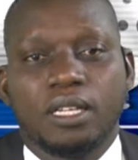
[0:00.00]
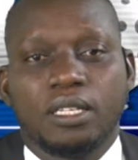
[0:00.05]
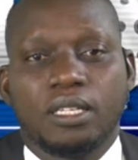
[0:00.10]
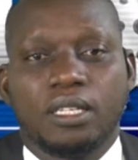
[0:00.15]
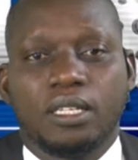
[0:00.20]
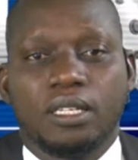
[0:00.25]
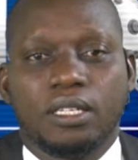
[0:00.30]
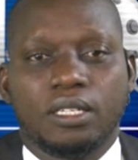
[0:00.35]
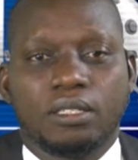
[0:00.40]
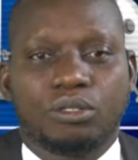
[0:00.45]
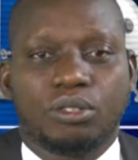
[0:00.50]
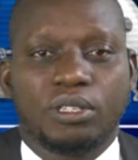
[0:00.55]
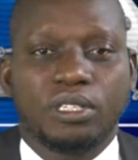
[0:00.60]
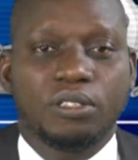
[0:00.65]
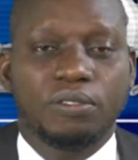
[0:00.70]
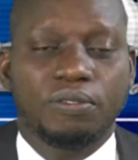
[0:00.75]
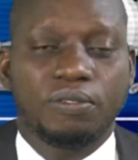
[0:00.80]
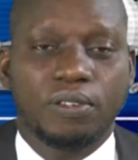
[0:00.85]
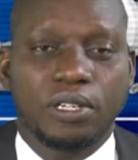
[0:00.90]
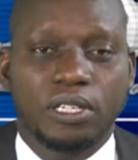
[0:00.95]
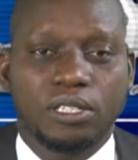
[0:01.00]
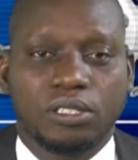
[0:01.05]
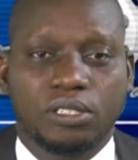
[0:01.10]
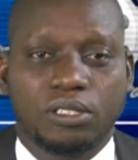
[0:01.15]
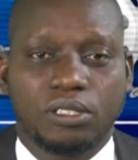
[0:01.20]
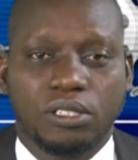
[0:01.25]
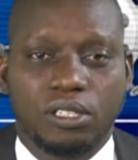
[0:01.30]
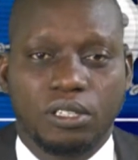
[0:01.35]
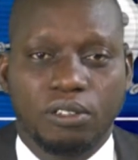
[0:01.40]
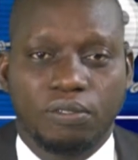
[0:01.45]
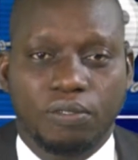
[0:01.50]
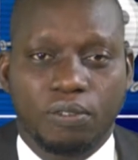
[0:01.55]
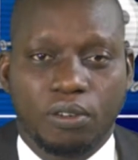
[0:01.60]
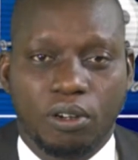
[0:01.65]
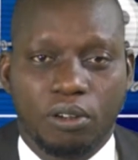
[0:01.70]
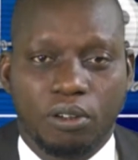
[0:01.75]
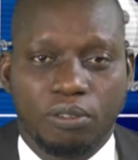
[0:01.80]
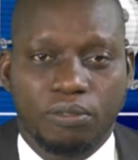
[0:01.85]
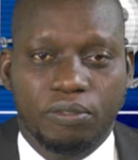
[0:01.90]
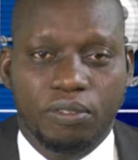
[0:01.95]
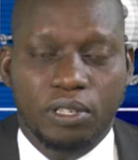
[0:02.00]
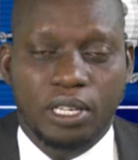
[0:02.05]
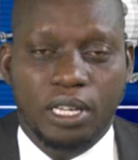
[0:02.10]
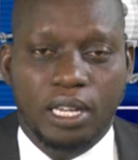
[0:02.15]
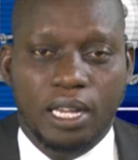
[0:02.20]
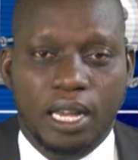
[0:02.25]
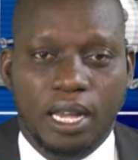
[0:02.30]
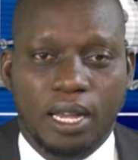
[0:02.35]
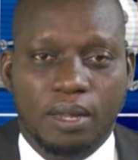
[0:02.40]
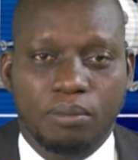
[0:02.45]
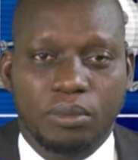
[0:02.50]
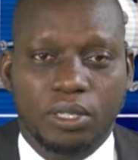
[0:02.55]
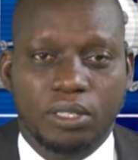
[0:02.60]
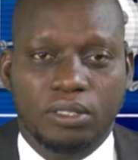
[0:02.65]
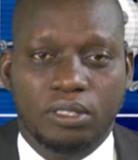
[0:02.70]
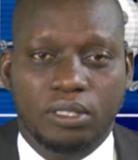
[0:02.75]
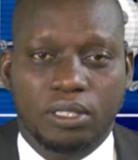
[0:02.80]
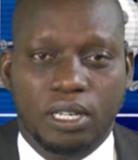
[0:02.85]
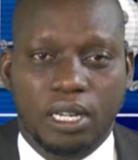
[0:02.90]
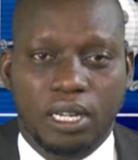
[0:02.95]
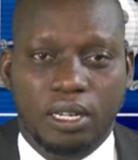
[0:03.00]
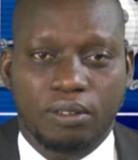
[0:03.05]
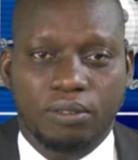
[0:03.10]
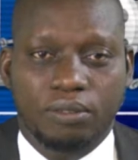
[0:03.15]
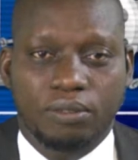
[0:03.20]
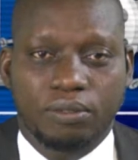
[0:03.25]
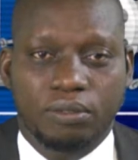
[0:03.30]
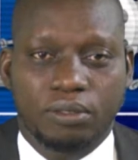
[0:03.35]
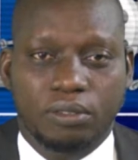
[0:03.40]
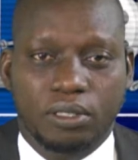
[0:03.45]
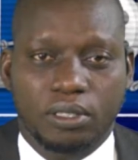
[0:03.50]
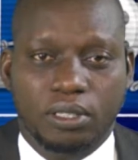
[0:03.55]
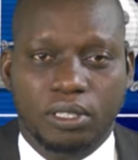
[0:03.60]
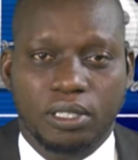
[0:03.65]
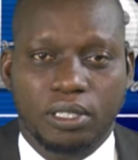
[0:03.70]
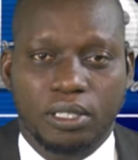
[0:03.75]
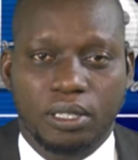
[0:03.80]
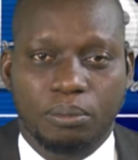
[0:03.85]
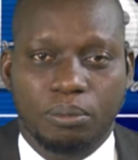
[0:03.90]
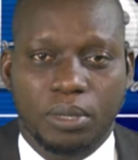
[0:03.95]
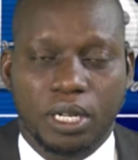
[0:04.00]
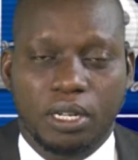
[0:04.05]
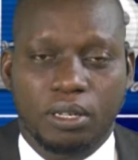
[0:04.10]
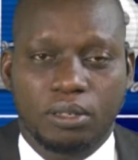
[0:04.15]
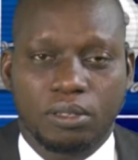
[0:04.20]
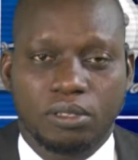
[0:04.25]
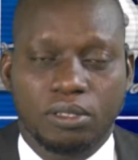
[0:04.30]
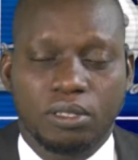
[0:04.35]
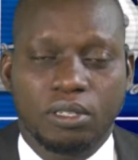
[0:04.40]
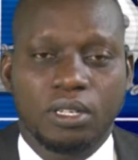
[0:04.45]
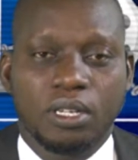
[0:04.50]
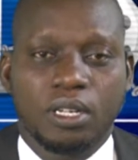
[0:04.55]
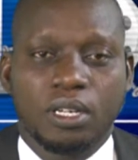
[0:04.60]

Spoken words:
the 21st Chief of the Army Staff, talking about